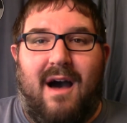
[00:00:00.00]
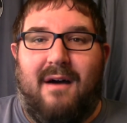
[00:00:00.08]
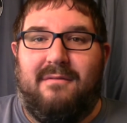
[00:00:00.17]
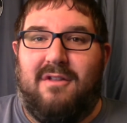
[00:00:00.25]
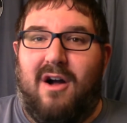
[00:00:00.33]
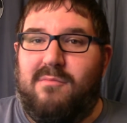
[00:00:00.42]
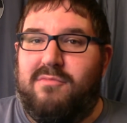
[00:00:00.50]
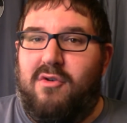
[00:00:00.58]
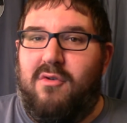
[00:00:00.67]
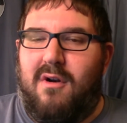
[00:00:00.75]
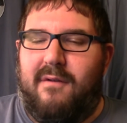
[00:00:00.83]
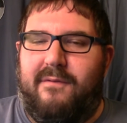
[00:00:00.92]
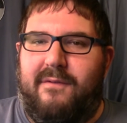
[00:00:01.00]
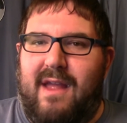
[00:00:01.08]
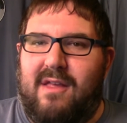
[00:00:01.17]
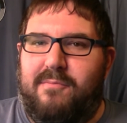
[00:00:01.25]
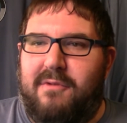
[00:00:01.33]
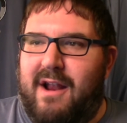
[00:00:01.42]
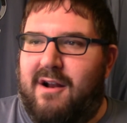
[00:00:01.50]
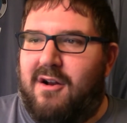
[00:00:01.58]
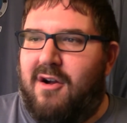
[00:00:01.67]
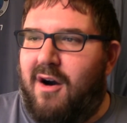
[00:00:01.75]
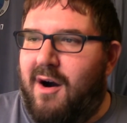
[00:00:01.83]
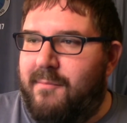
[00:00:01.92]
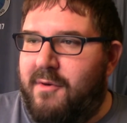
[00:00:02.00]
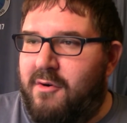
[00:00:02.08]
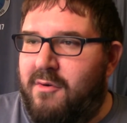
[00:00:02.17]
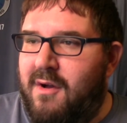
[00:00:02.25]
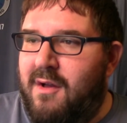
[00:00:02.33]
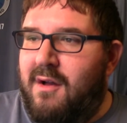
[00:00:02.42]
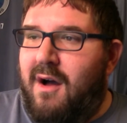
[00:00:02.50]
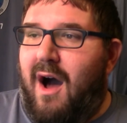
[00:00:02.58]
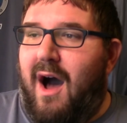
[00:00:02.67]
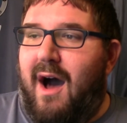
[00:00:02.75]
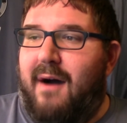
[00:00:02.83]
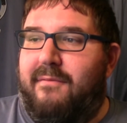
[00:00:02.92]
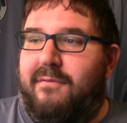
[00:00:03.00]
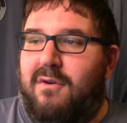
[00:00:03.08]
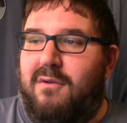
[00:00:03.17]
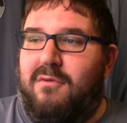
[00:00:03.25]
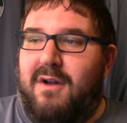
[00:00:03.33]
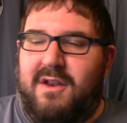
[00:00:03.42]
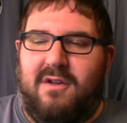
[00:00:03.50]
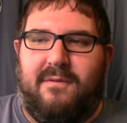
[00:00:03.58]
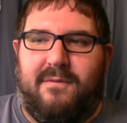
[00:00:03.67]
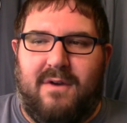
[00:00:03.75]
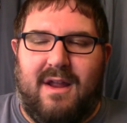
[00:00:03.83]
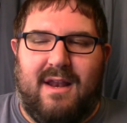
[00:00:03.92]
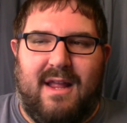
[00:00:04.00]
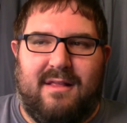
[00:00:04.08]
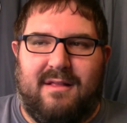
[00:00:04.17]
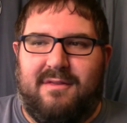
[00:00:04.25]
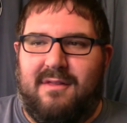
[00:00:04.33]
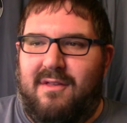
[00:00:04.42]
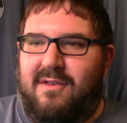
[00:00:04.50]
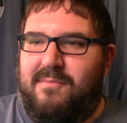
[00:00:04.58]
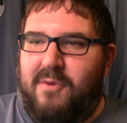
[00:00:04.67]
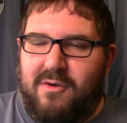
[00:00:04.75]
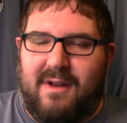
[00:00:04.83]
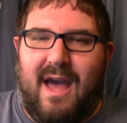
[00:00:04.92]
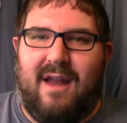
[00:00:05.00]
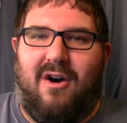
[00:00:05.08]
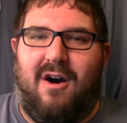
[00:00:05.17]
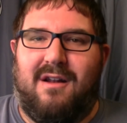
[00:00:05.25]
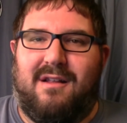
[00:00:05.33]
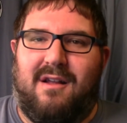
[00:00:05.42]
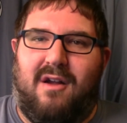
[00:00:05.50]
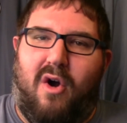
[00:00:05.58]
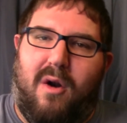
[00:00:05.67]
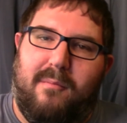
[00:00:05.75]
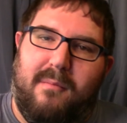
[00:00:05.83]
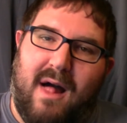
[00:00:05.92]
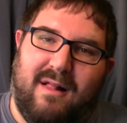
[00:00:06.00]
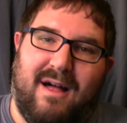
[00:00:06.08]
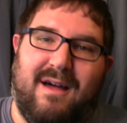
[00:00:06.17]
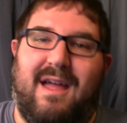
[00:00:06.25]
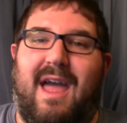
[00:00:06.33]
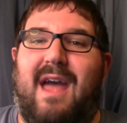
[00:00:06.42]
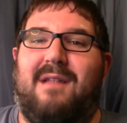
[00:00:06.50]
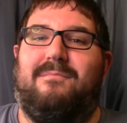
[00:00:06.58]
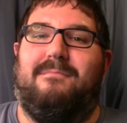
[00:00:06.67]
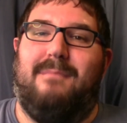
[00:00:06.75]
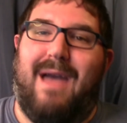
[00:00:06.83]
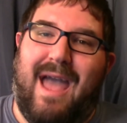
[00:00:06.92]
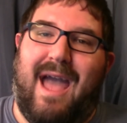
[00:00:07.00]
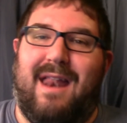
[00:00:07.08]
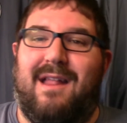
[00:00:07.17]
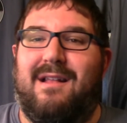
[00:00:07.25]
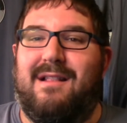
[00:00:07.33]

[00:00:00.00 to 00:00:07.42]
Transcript: uh, lung blower face breaker combo uh, for the one two and they smoked that on Carmella, and man,